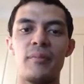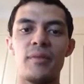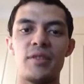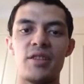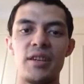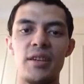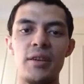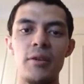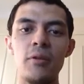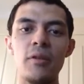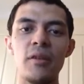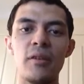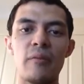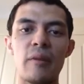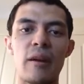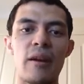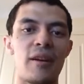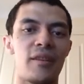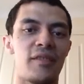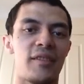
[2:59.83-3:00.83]
shield
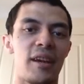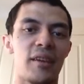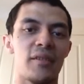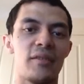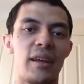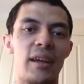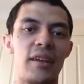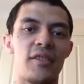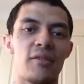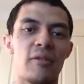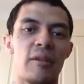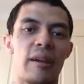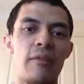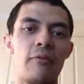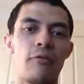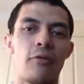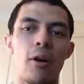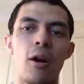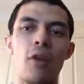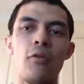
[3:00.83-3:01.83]
techniques
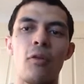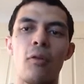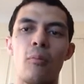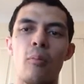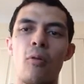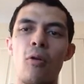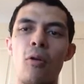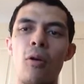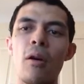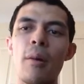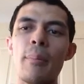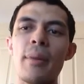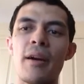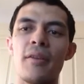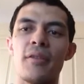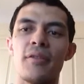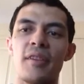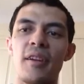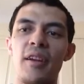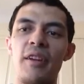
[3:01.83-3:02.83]
involve more
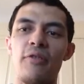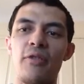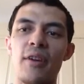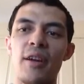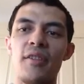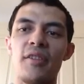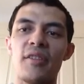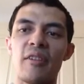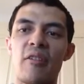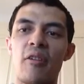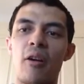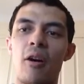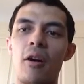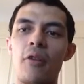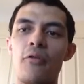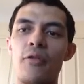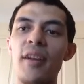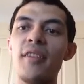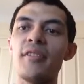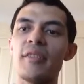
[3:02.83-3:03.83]
about defense and
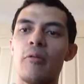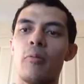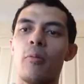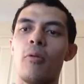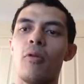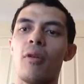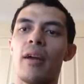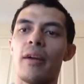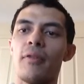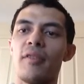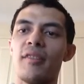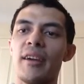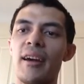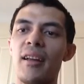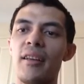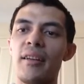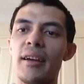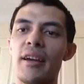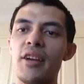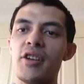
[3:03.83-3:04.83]
offense, and more
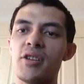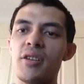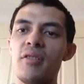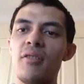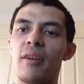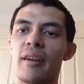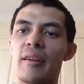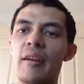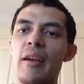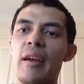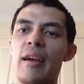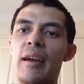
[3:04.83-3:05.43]
retaliation, a